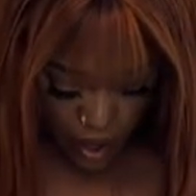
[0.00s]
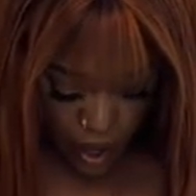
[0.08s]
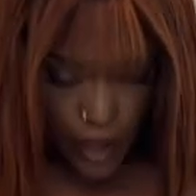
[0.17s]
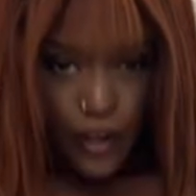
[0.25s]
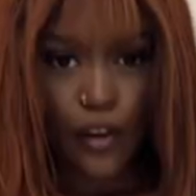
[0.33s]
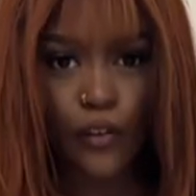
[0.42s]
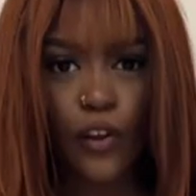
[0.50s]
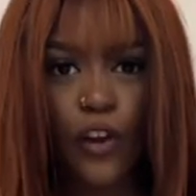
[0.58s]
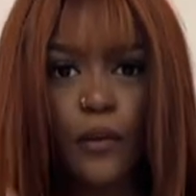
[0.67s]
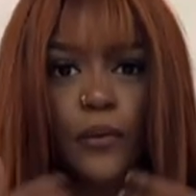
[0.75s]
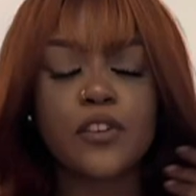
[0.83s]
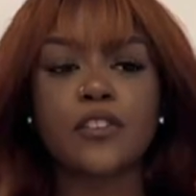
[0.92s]
I don't know,
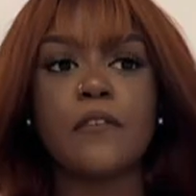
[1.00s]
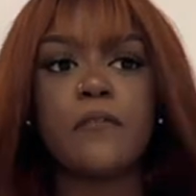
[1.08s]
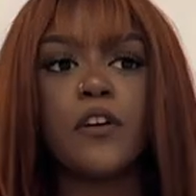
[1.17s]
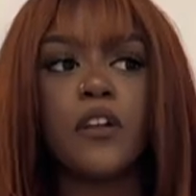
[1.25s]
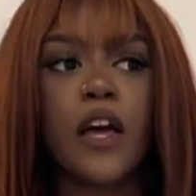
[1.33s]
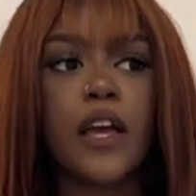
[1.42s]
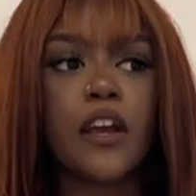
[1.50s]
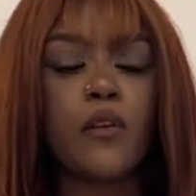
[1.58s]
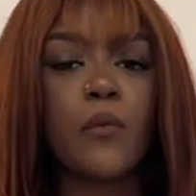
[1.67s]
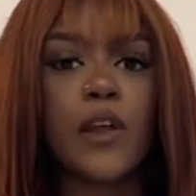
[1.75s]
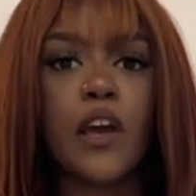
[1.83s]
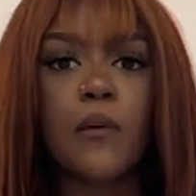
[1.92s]
because I feel like
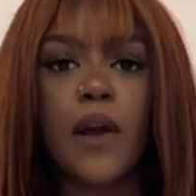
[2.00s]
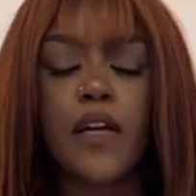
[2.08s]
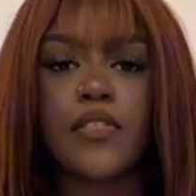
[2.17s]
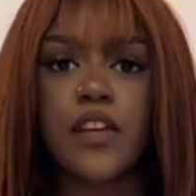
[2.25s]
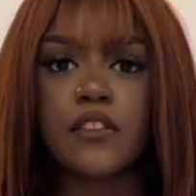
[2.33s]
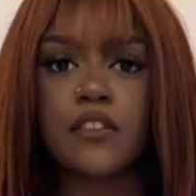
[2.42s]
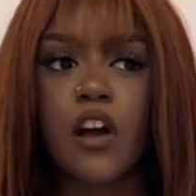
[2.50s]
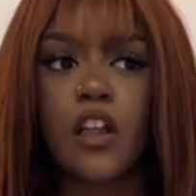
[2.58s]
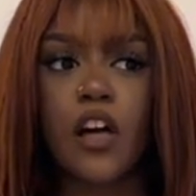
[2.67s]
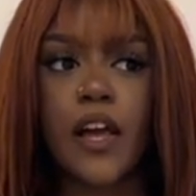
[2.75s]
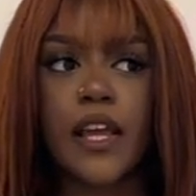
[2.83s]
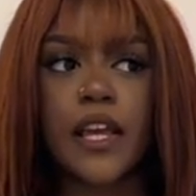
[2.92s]
when I wear things, I
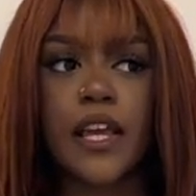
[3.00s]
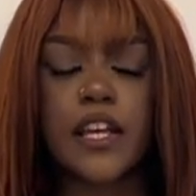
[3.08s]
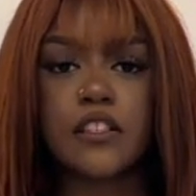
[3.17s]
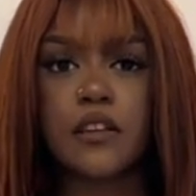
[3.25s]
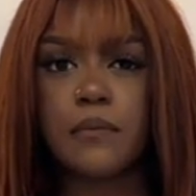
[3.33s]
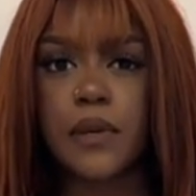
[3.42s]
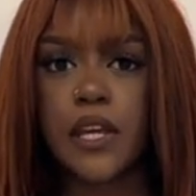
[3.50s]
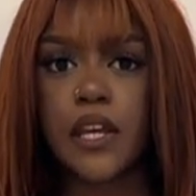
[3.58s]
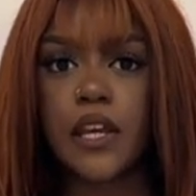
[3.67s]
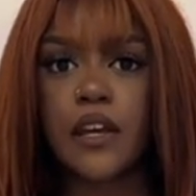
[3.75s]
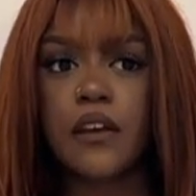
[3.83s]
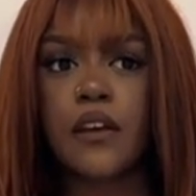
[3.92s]
like it to
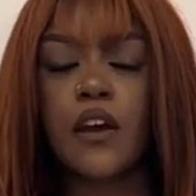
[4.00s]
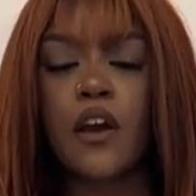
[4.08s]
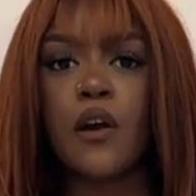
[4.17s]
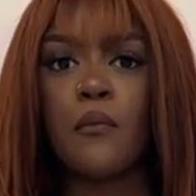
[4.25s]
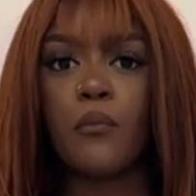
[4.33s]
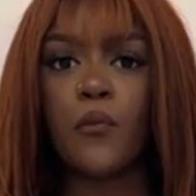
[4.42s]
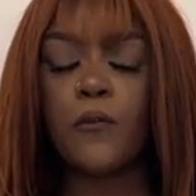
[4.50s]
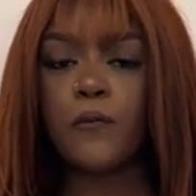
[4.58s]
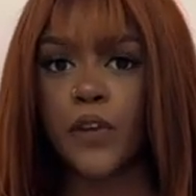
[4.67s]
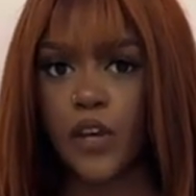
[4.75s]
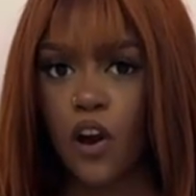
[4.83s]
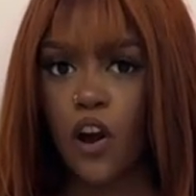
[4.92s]
be more
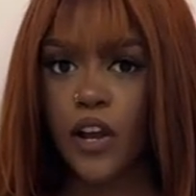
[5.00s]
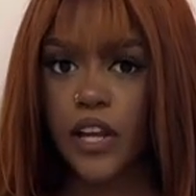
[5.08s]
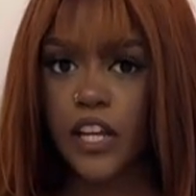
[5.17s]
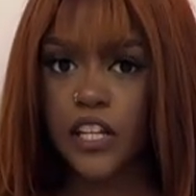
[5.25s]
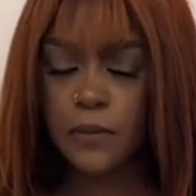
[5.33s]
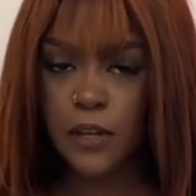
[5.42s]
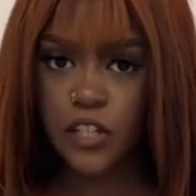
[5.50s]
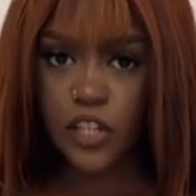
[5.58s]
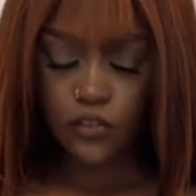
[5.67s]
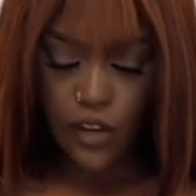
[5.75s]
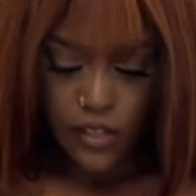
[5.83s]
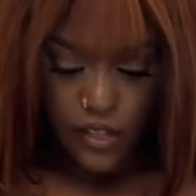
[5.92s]
figure hugging, especially
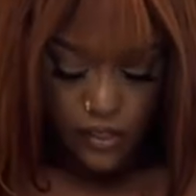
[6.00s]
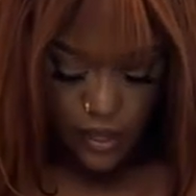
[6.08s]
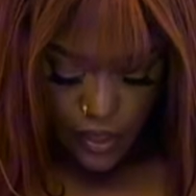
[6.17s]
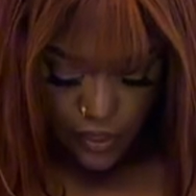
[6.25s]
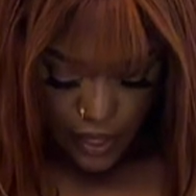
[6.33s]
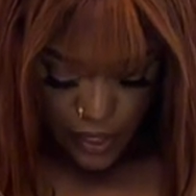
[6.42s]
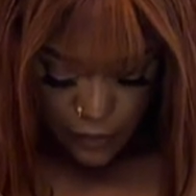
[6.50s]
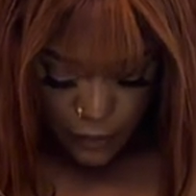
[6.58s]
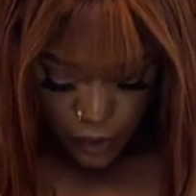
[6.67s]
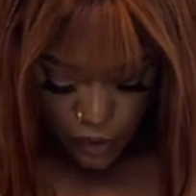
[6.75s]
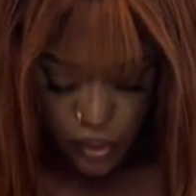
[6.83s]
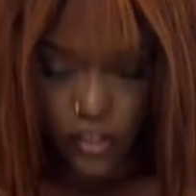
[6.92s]
dresses like this,
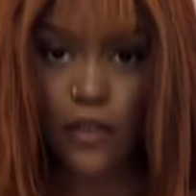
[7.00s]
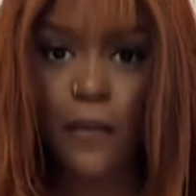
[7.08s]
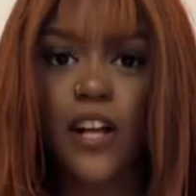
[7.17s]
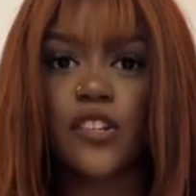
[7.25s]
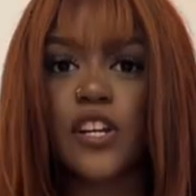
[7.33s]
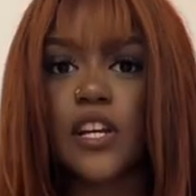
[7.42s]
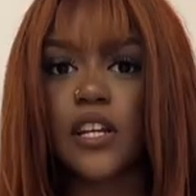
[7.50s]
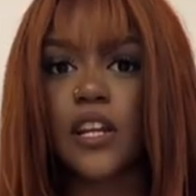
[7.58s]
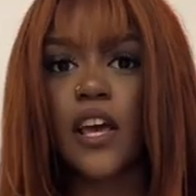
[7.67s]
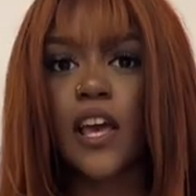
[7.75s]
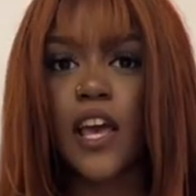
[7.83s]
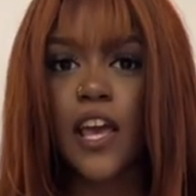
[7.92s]
because just imagine
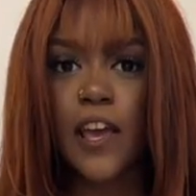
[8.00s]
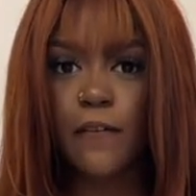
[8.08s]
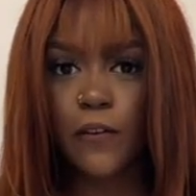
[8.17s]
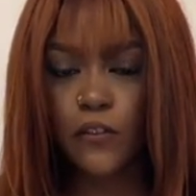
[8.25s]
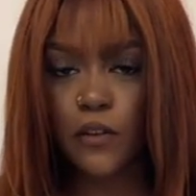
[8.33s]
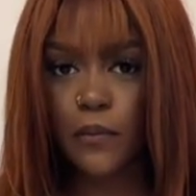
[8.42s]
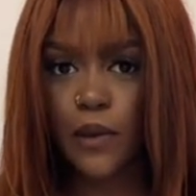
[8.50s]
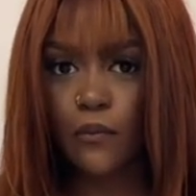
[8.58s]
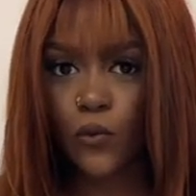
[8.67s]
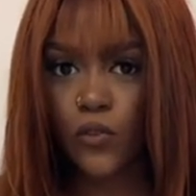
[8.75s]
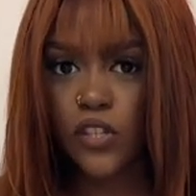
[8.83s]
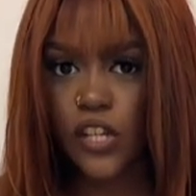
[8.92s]
it feels a bit
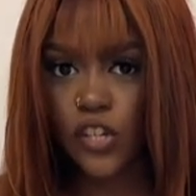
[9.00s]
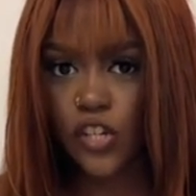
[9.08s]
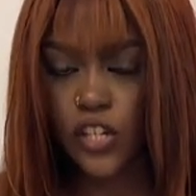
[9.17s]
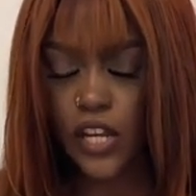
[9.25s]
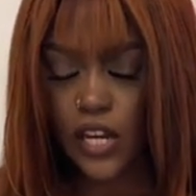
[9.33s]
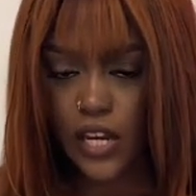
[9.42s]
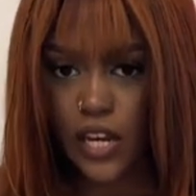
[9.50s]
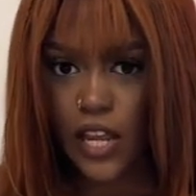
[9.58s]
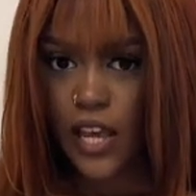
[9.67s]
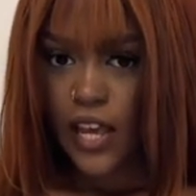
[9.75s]
more cinched in